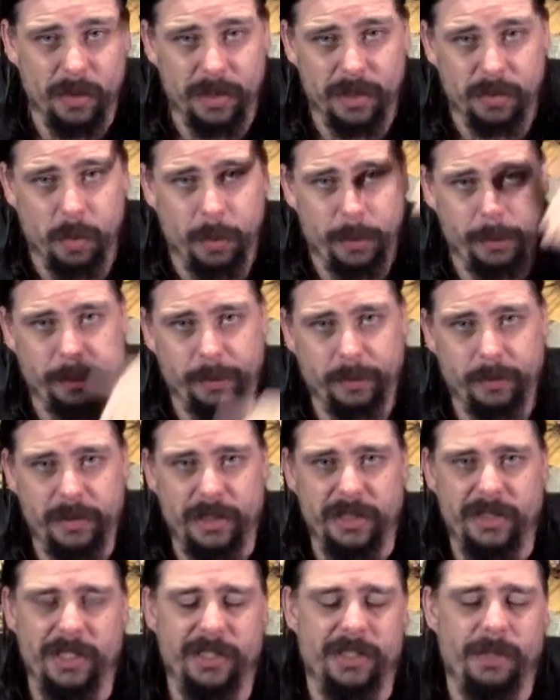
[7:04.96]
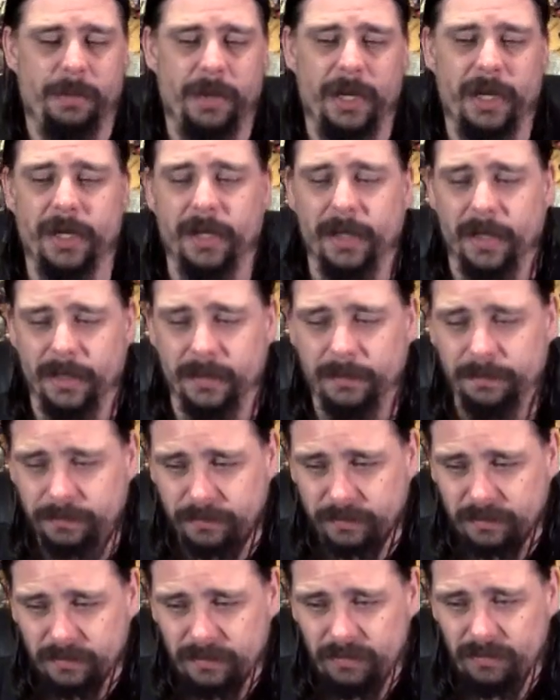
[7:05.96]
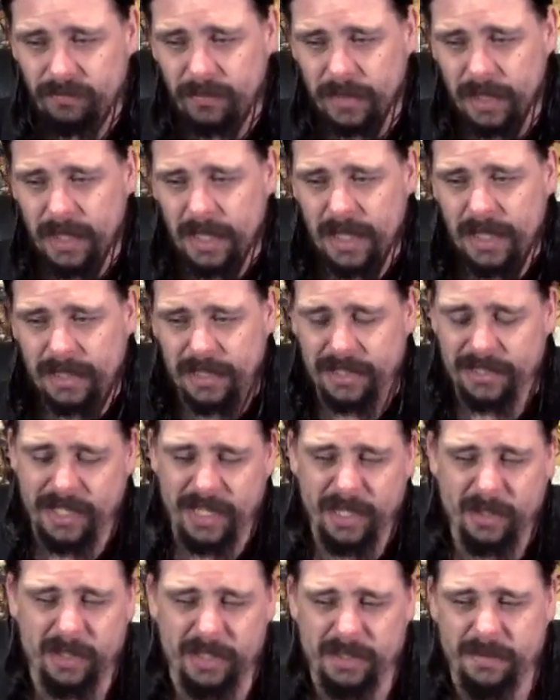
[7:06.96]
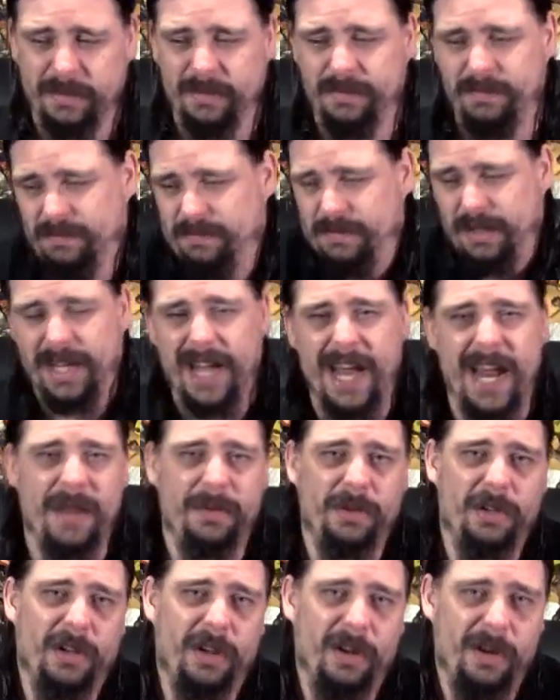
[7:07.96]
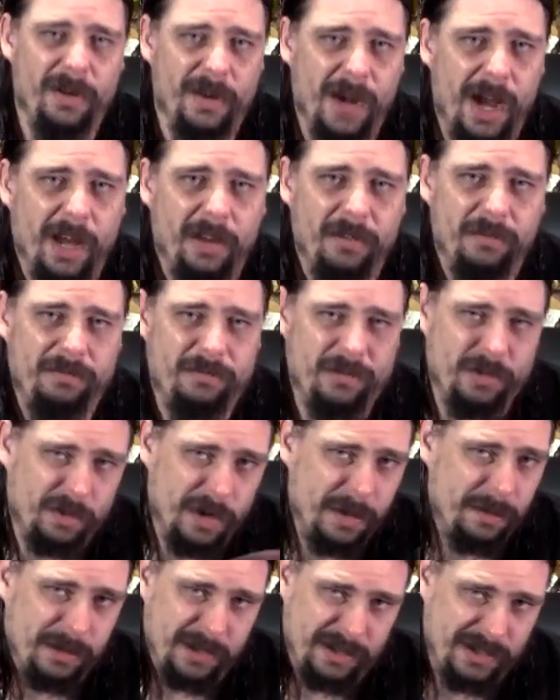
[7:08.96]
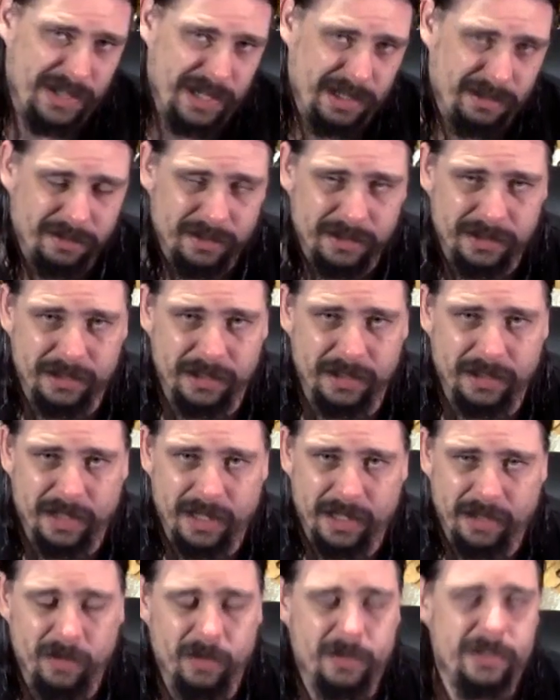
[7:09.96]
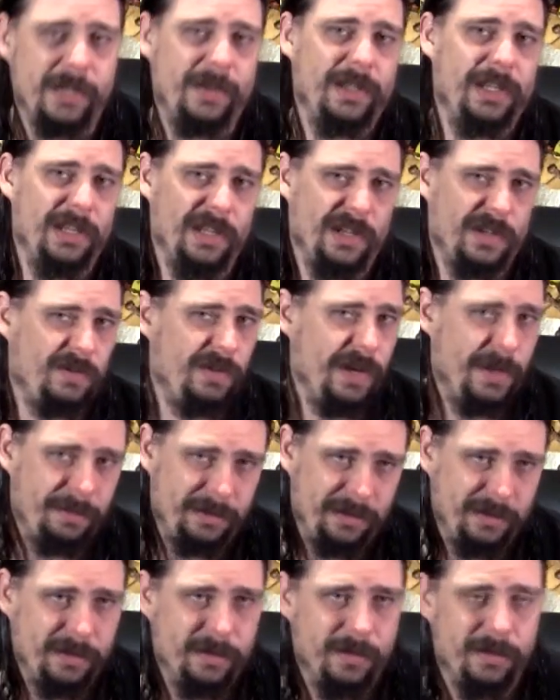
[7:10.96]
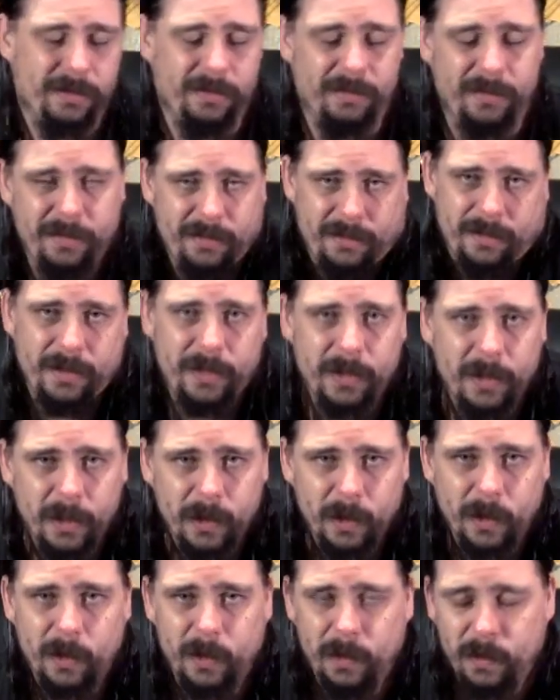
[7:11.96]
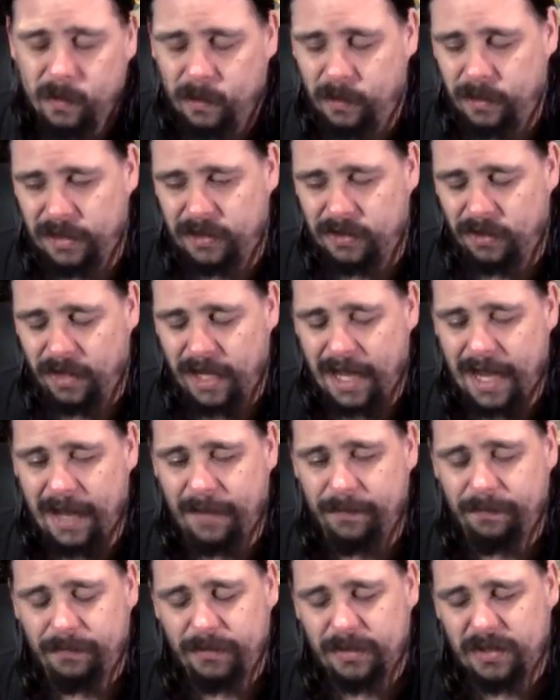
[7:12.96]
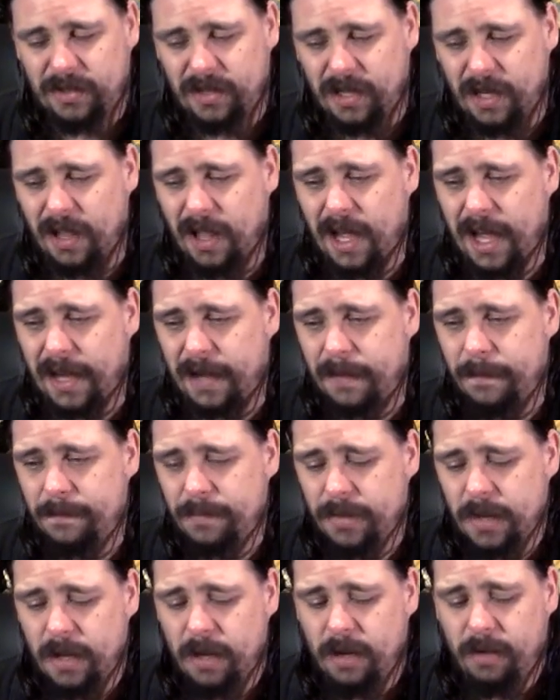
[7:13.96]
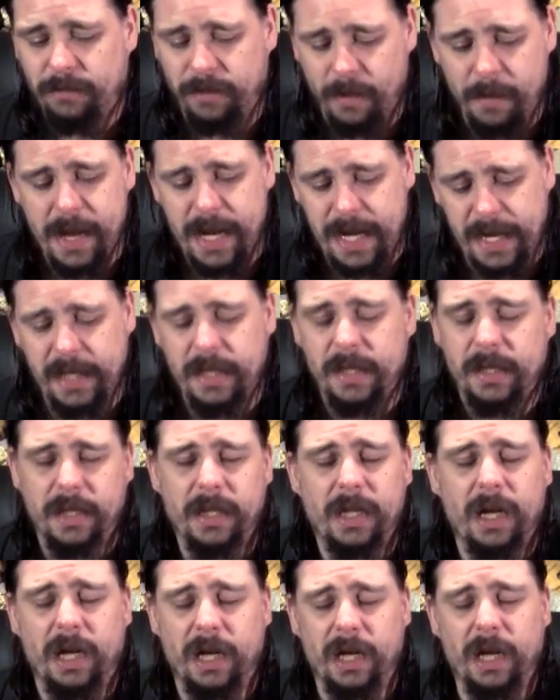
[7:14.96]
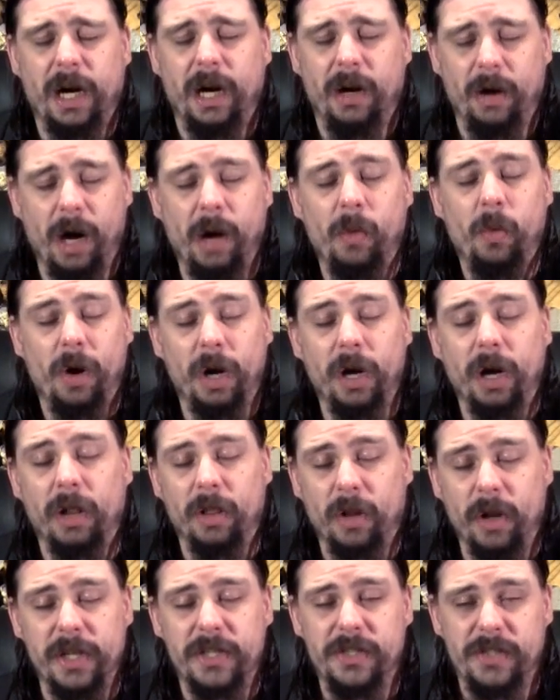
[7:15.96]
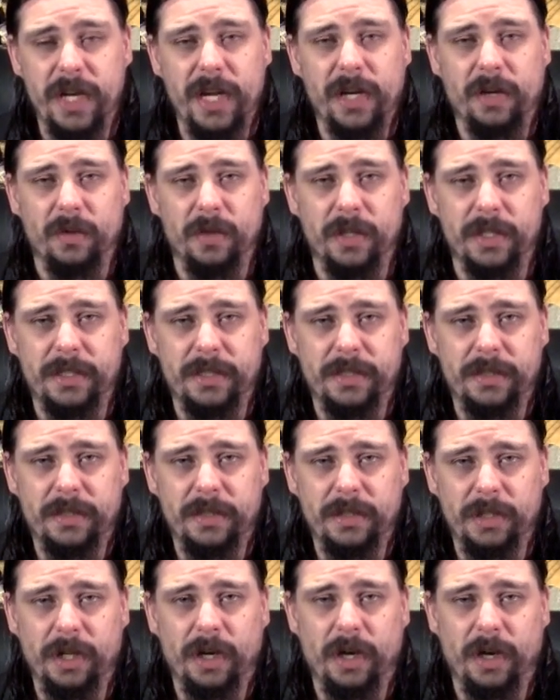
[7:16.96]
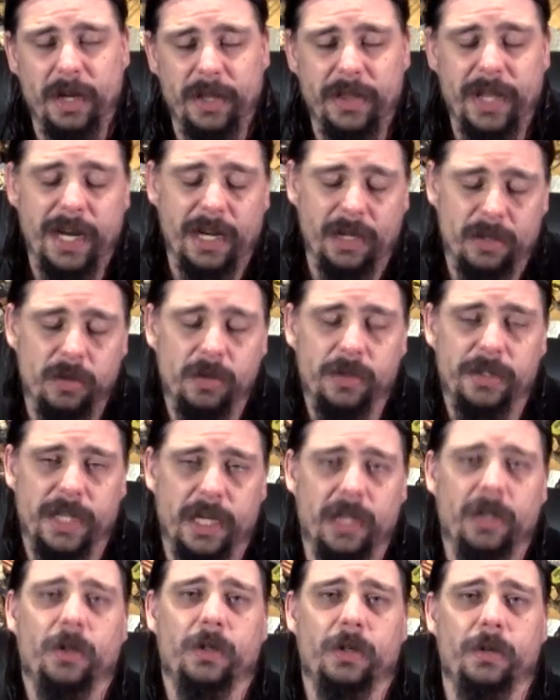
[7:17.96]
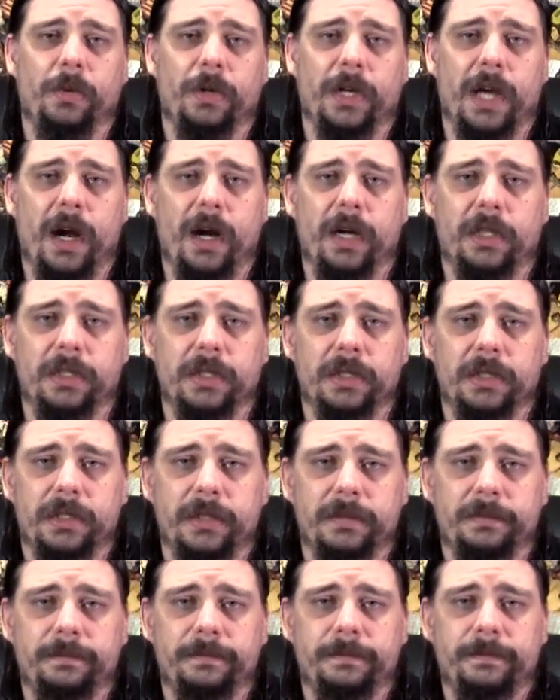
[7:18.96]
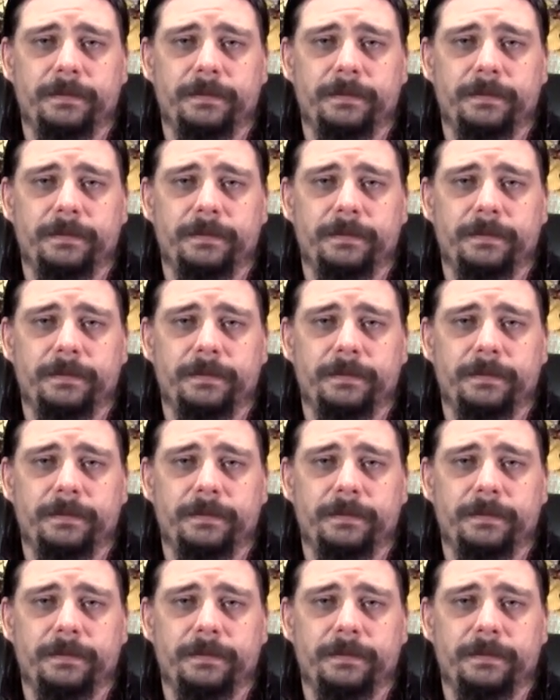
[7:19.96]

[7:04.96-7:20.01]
sort of just just disappeared and the secrets became, you know, un- crypt secrets. You know, unlock something in the crypt or or this or that. So like, for me, I, I, want a lot of secrets, you know, and that includes unlockable characters.